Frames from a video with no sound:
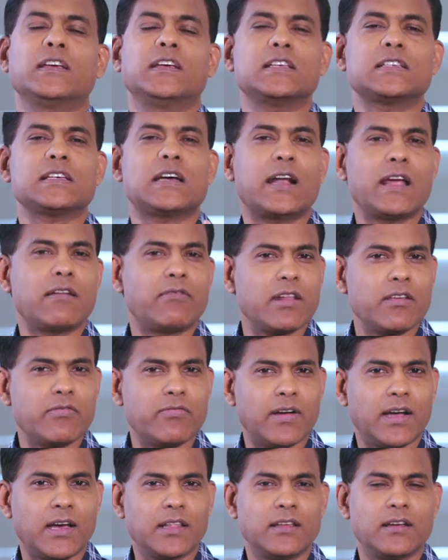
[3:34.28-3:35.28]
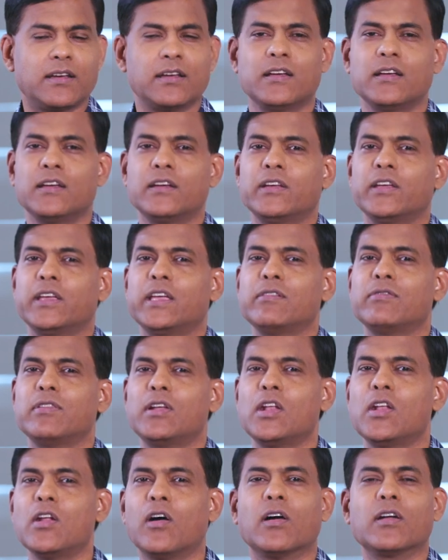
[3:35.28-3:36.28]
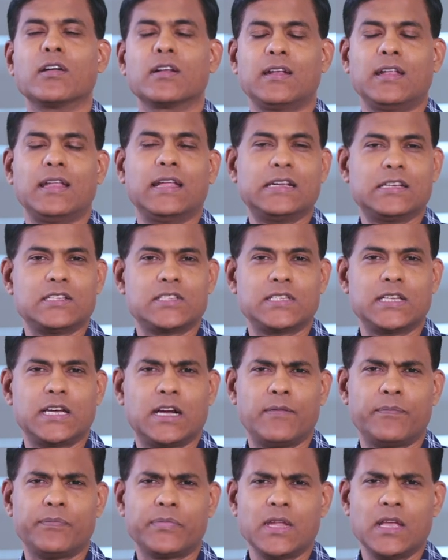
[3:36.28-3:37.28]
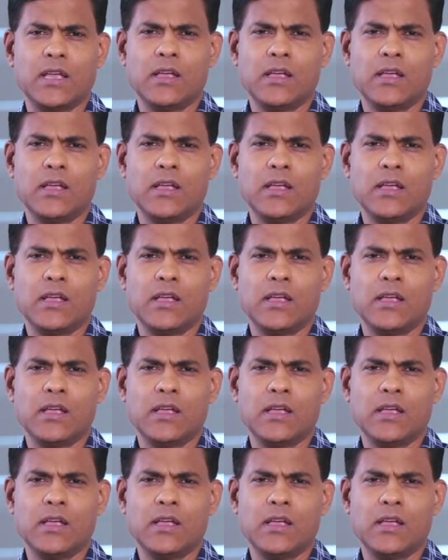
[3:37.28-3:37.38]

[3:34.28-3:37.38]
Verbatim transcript: He's our Heavenly Father, He will not let us down.